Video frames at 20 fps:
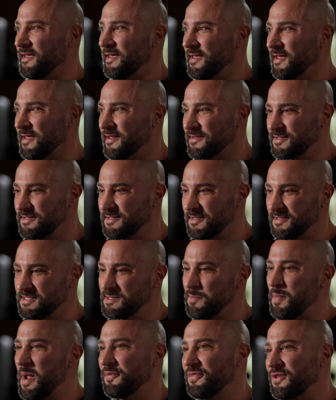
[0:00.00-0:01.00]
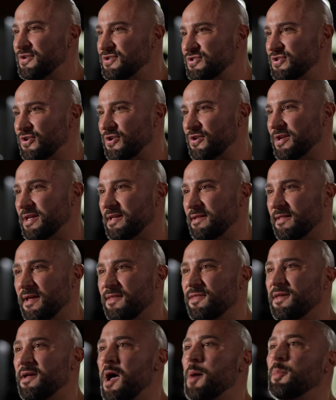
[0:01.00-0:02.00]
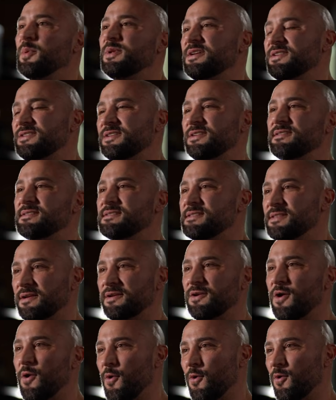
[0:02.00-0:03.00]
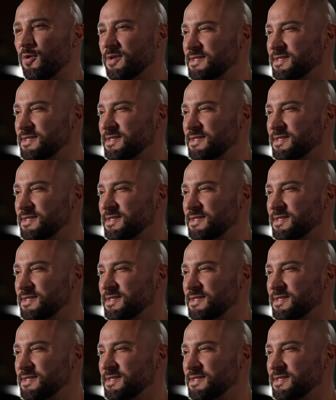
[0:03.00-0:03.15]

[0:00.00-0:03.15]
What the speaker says: it's just about the journey. Like, the competition is the goal.